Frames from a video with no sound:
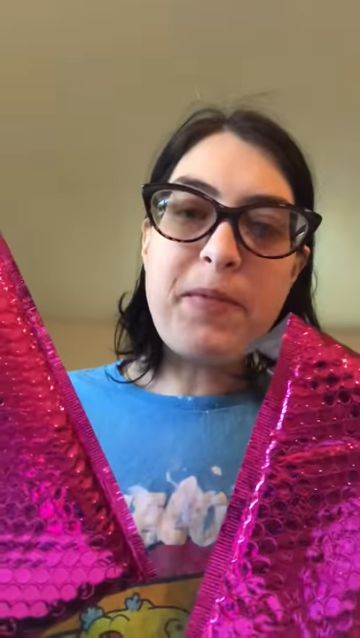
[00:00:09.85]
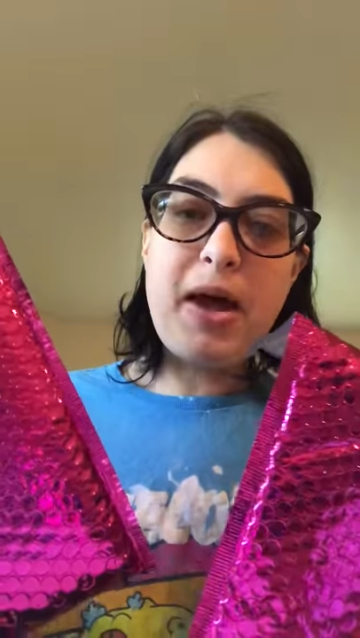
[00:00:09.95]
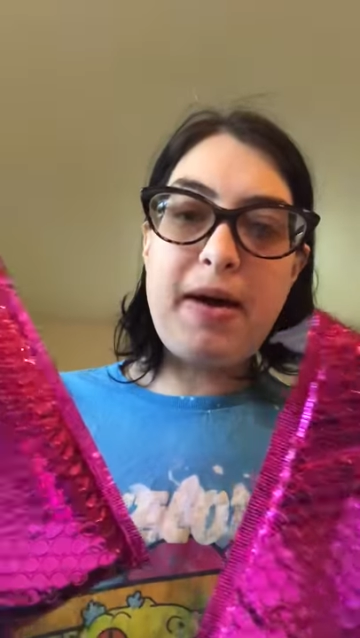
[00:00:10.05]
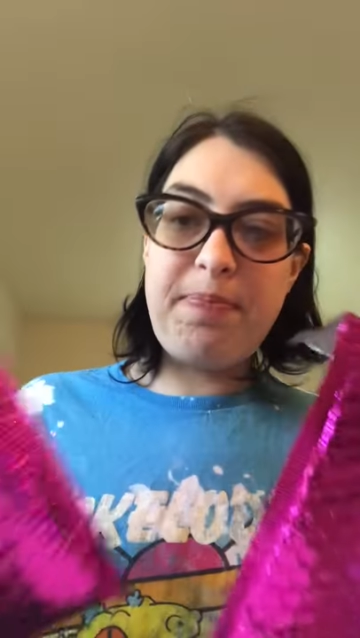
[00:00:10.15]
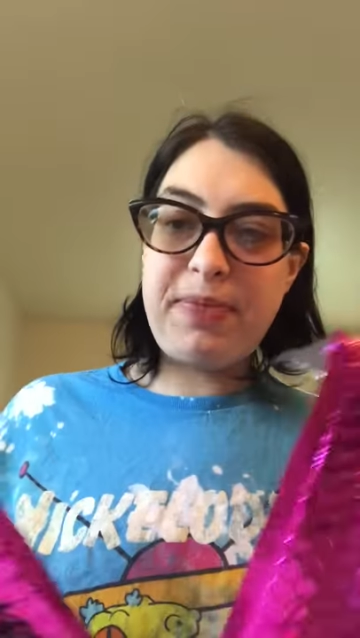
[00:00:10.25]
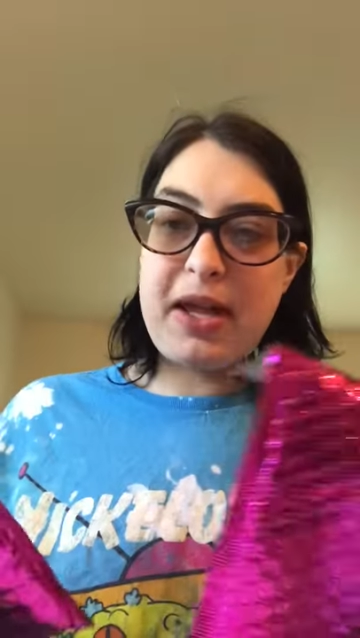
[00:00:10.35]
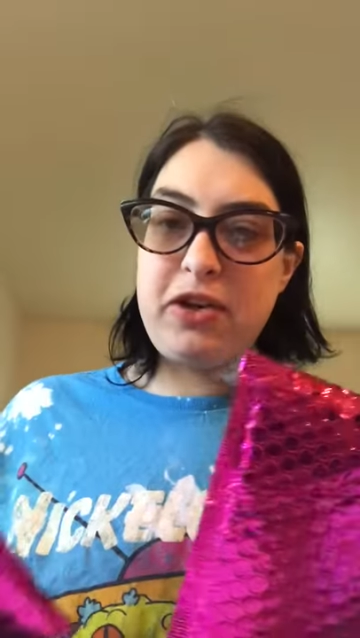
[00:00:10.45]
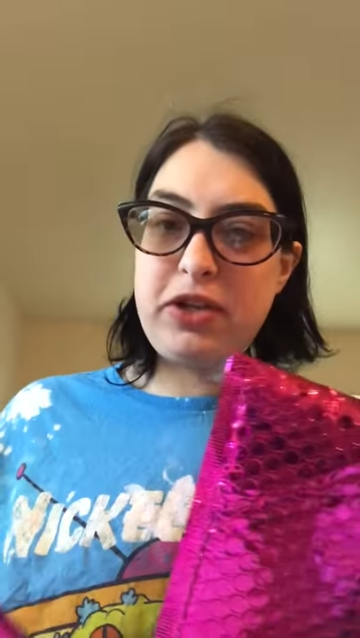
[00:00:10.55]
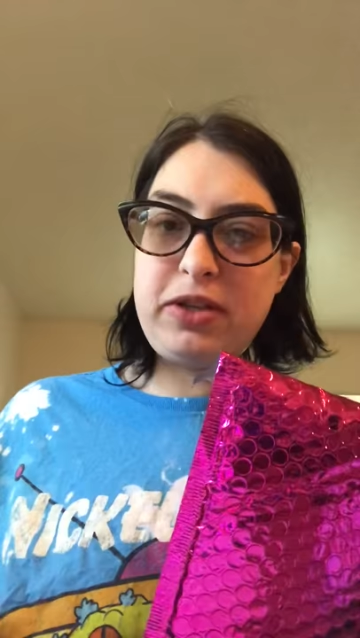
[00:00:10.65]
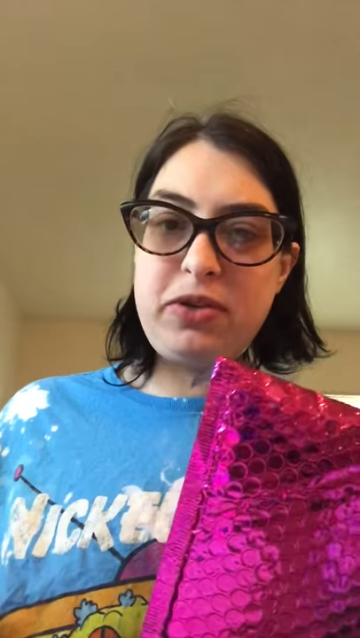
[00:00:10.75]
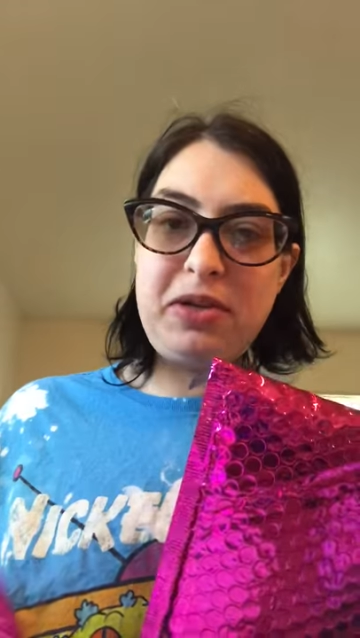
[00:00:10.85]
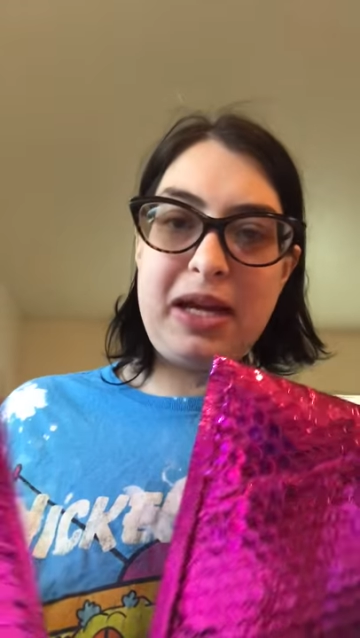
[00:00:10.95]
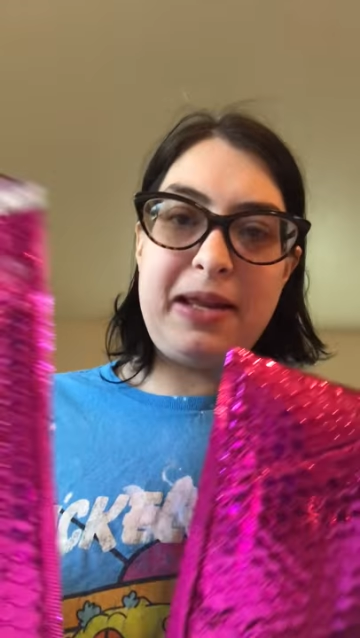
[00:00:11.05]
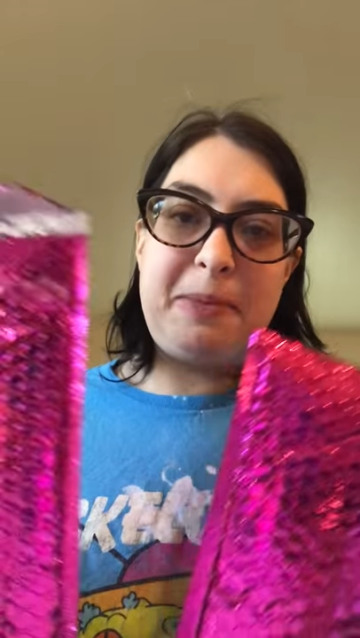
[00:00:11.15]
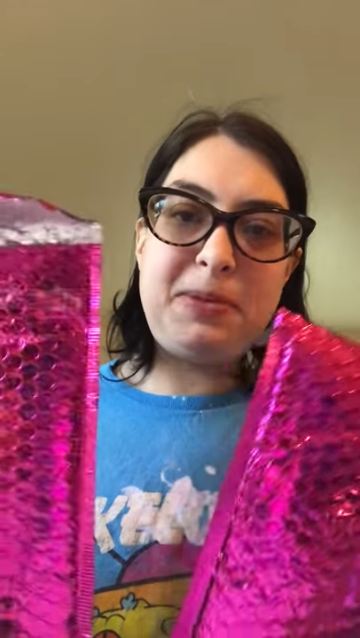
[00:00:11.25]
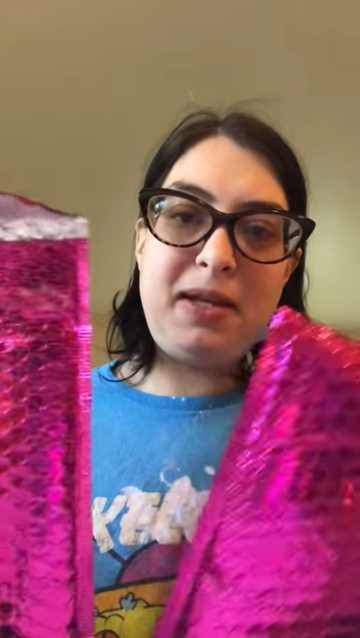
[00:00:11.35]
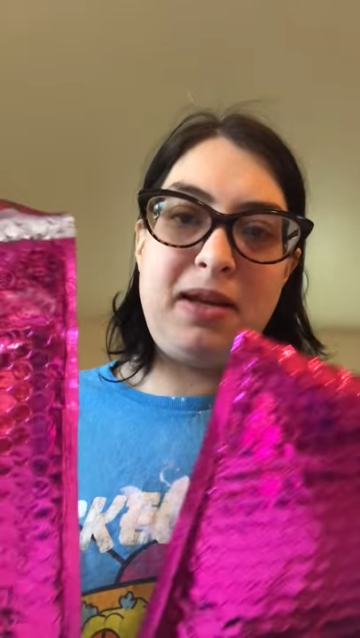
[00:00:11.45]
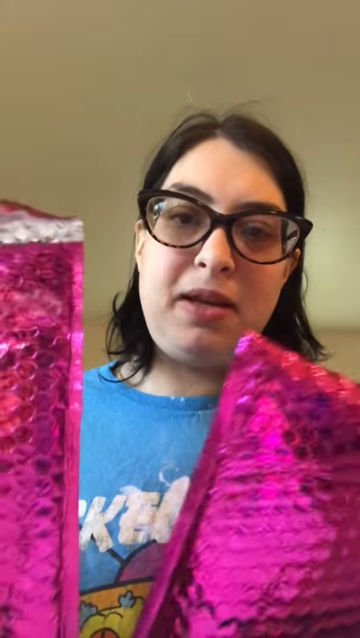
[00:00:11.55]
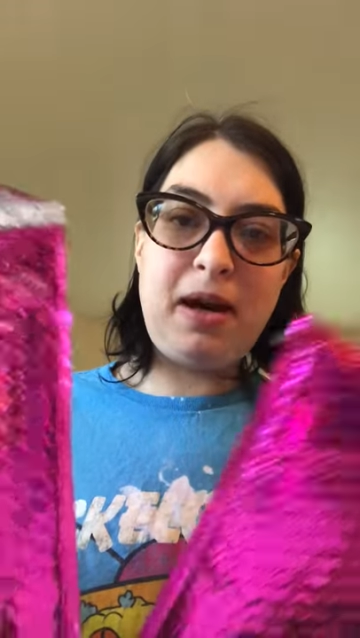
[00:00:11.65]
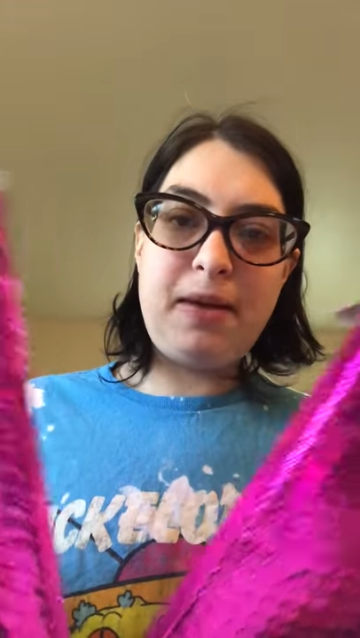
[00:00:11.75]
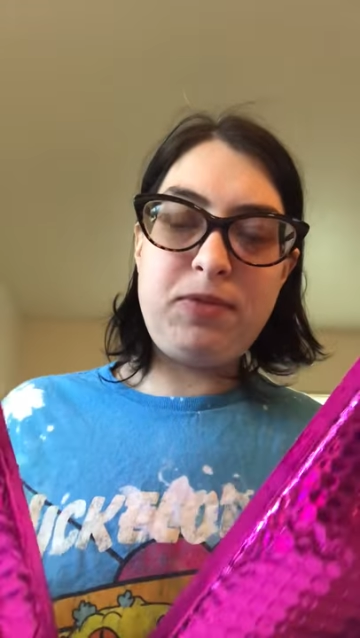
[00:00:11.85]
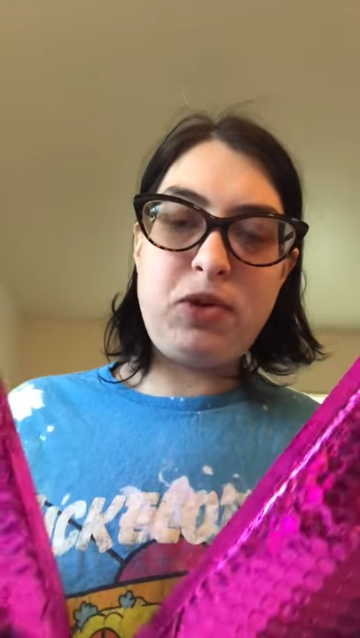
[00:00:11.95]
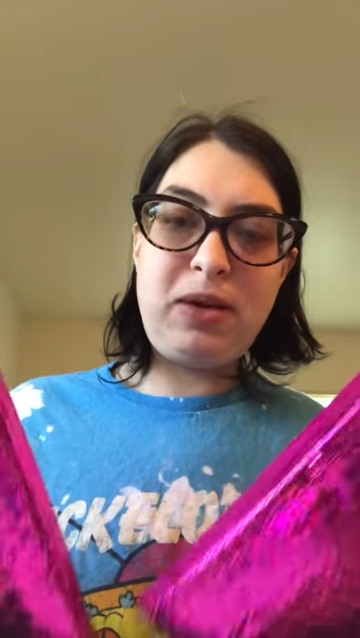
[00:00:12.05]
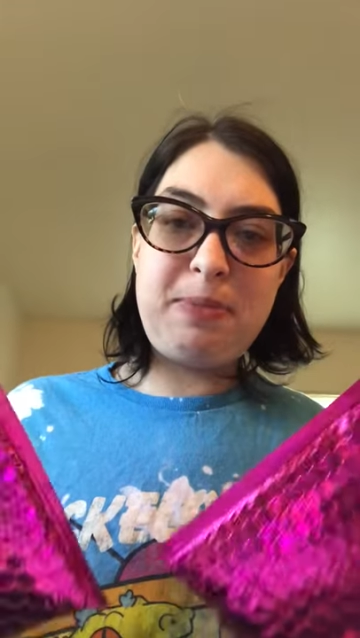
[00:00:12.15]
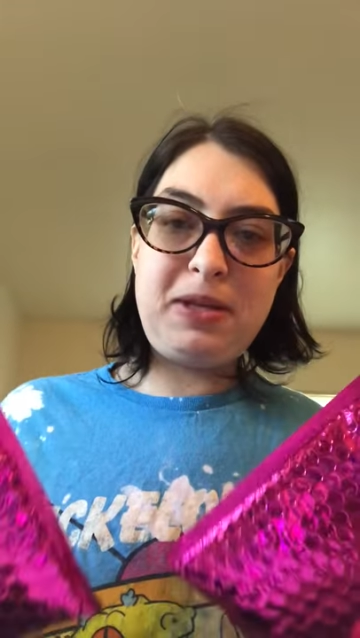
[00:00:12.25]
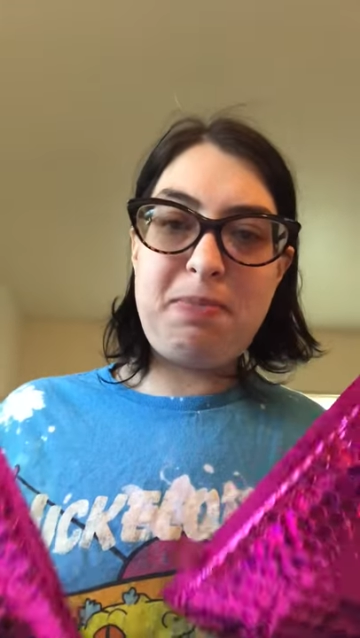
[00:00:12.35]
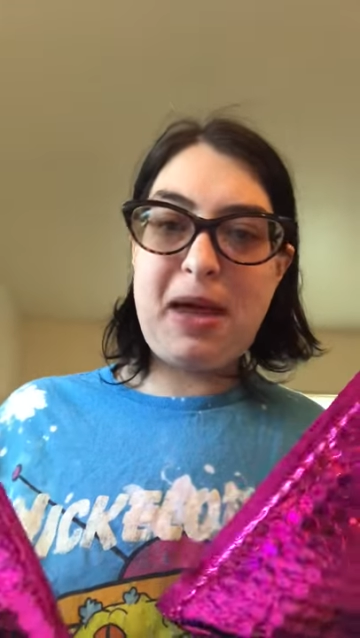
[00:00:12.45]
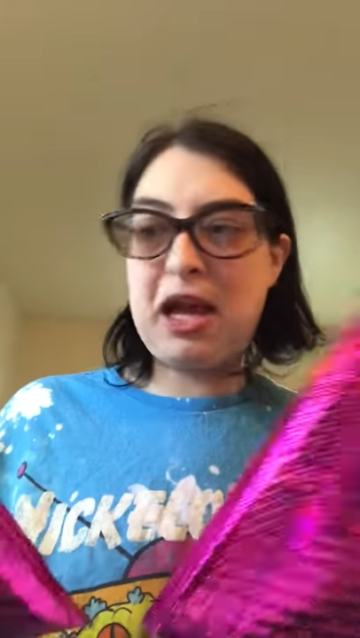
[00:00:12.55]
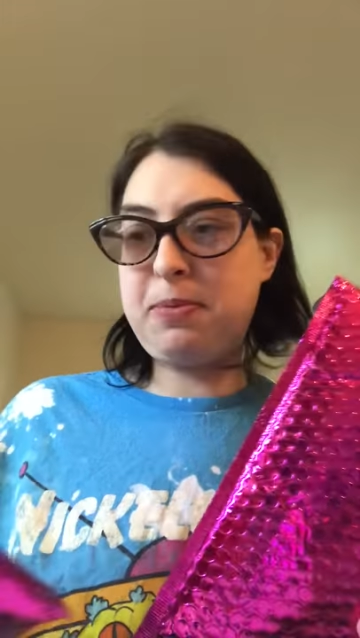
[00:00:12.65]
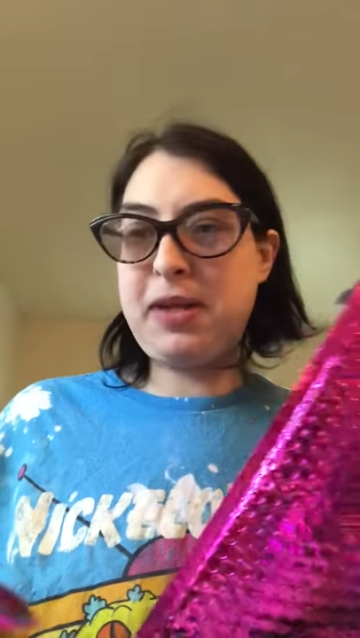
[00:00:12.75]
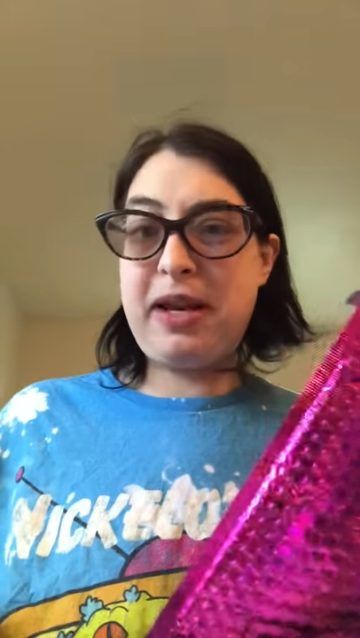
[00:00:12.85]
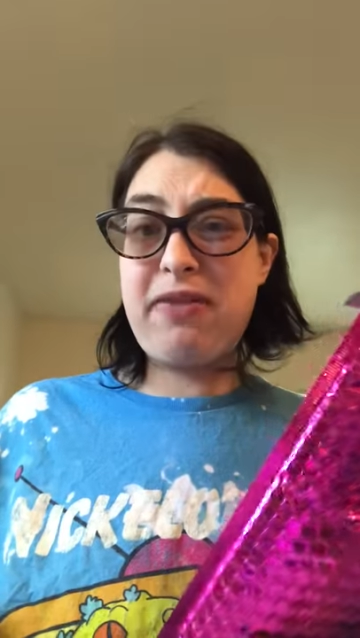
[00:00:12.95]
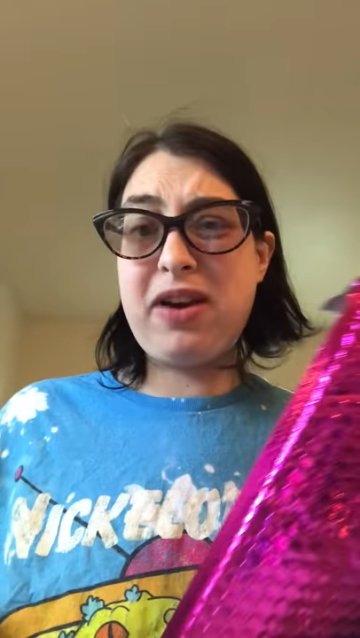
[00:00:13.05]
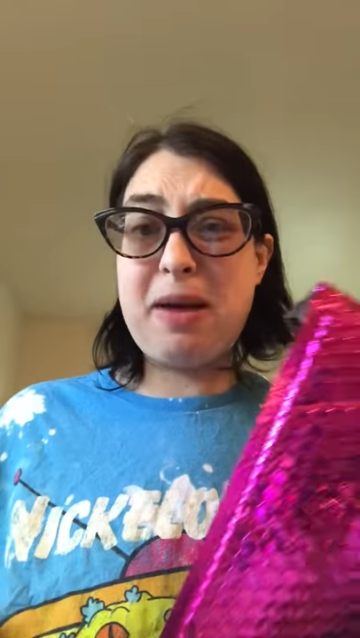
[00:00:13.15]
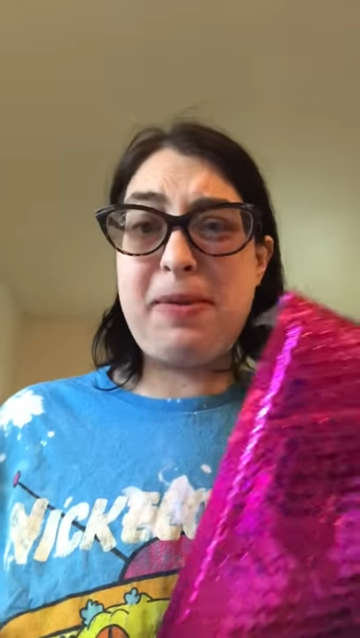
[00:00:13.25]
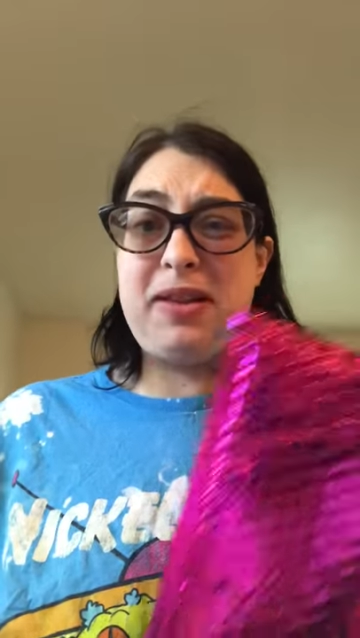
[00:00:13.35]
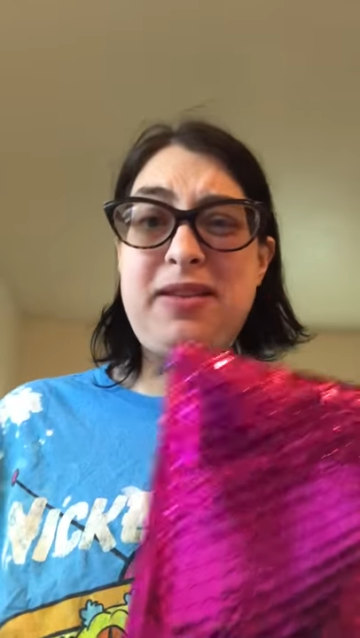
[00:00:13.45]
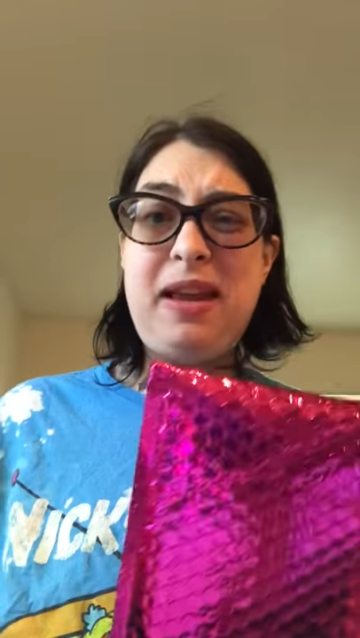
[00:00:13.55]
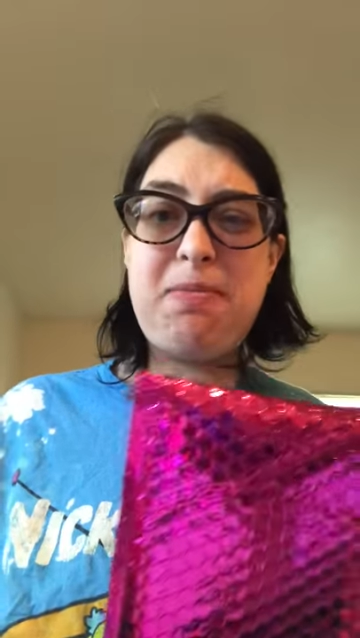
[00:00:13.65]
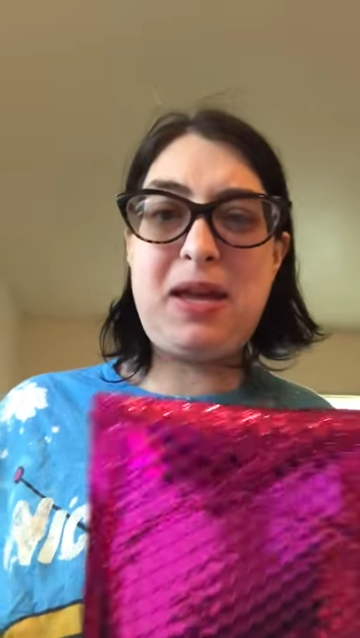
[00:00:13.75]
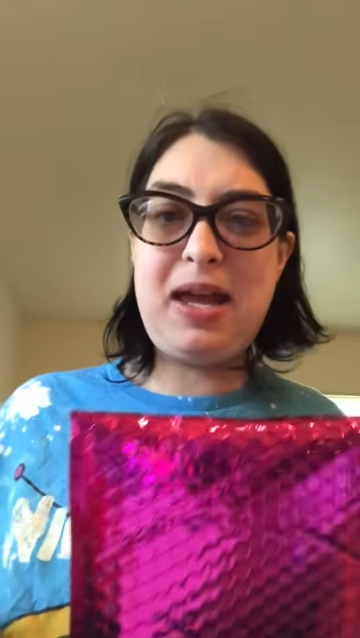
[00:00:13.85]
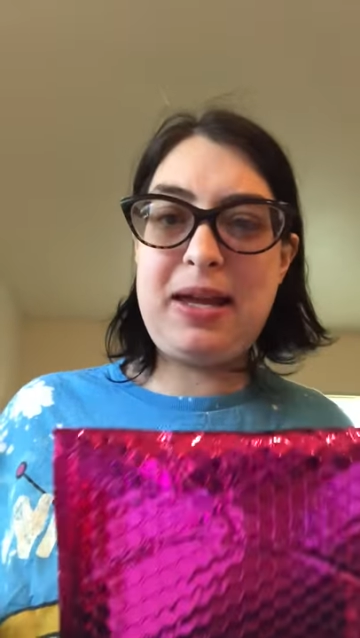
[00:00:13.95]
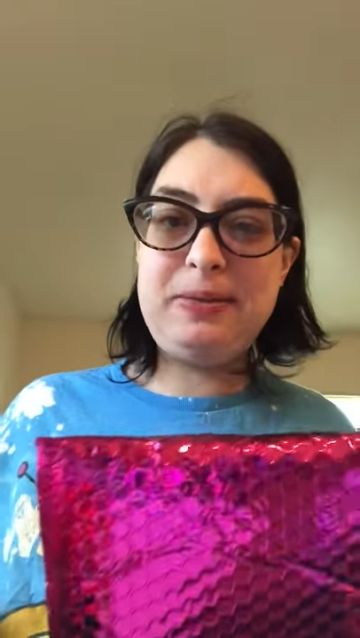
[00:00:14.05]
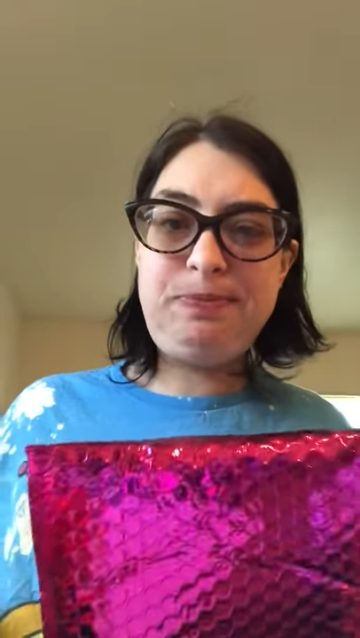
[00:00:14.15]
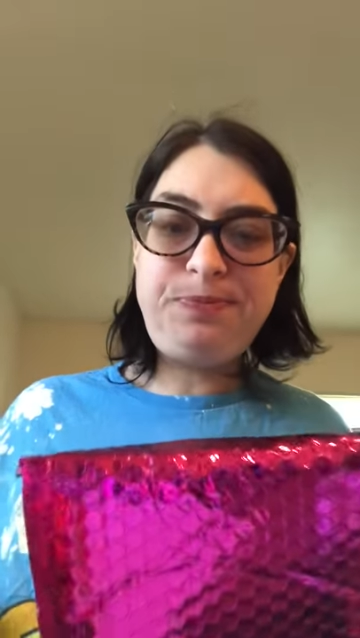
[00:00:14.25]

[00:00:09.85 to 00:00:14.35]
I usually do get Ipsy, two Ipsy bags, but they never come on the same day.